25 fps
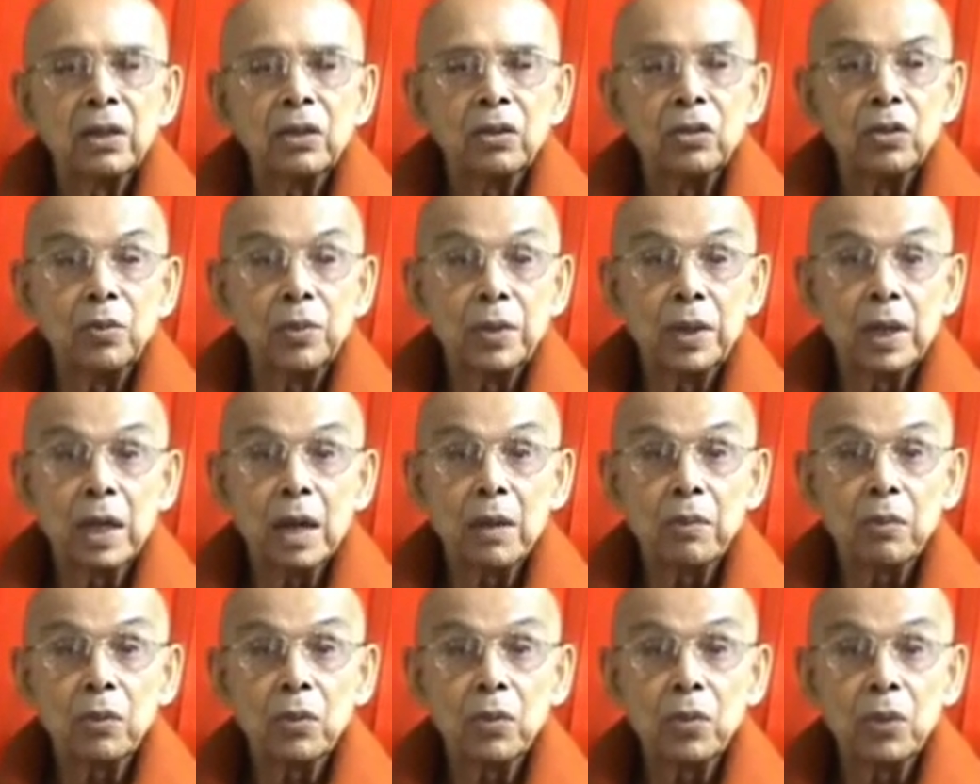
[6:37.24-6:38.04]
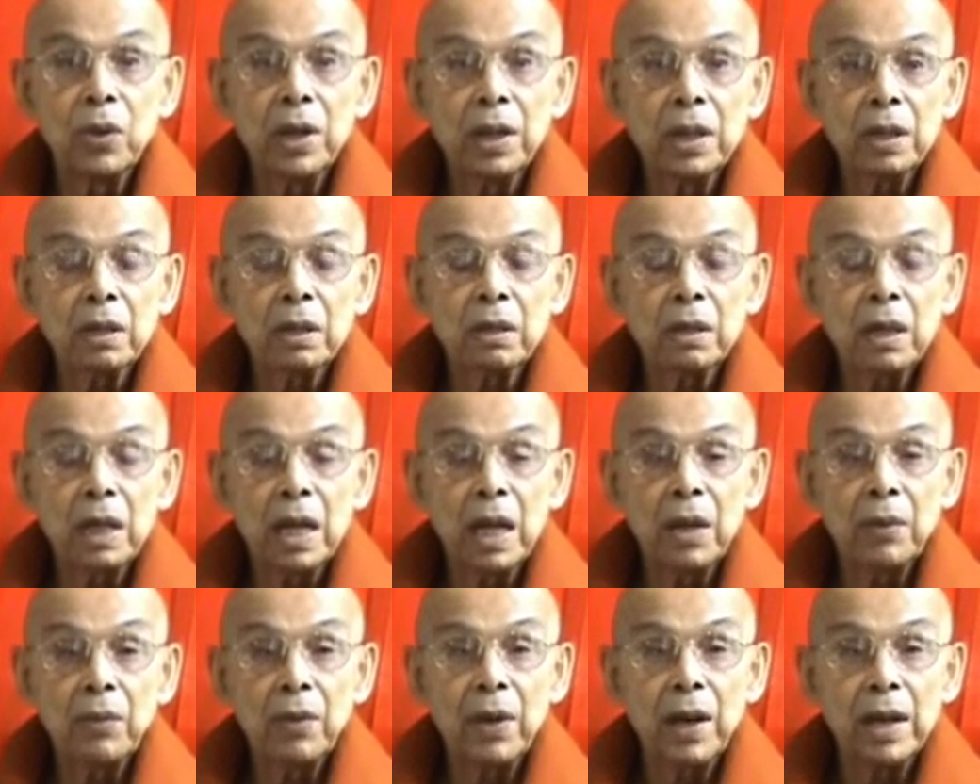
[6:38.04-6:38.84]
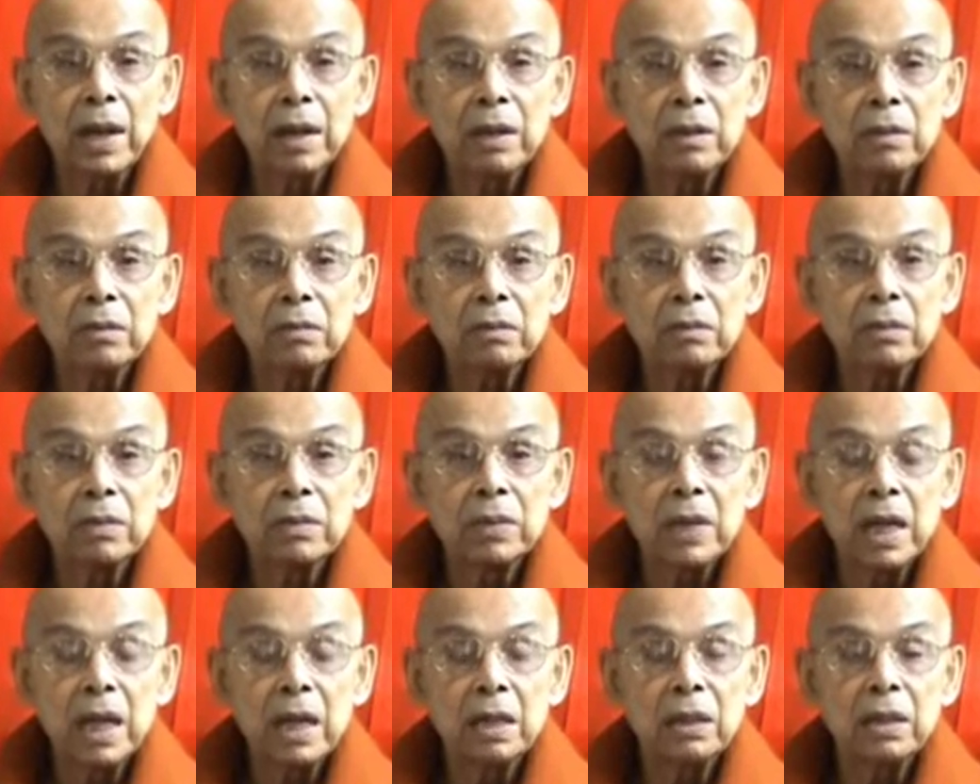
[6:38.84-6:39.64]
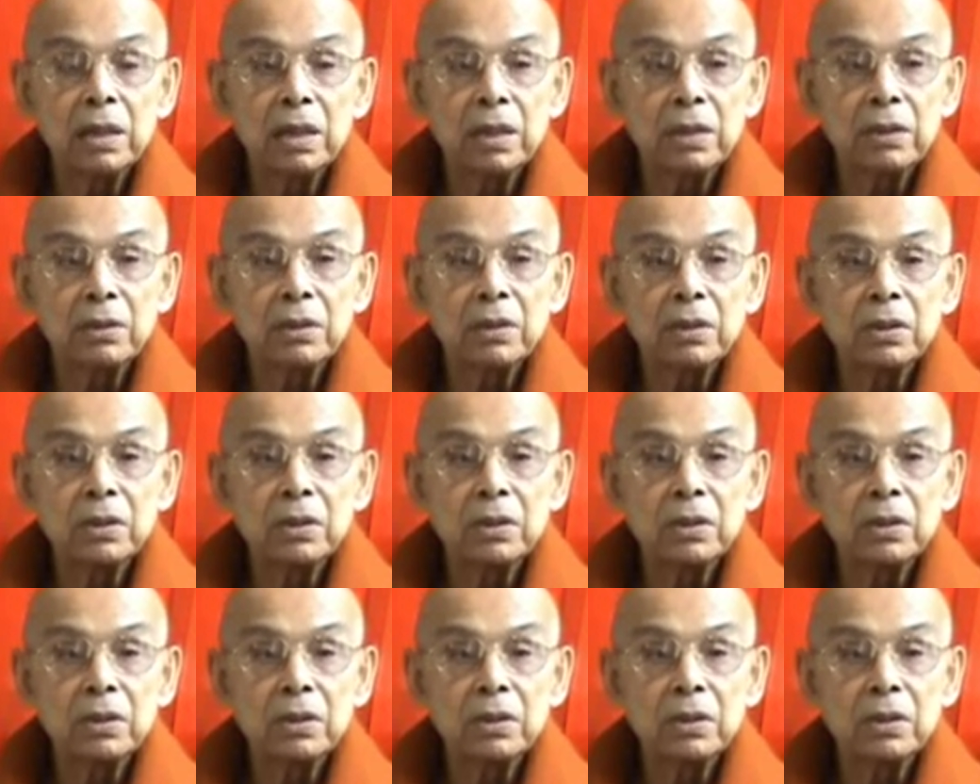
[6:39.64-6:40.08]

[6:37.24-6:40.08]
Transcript: you become quickly aware, alert,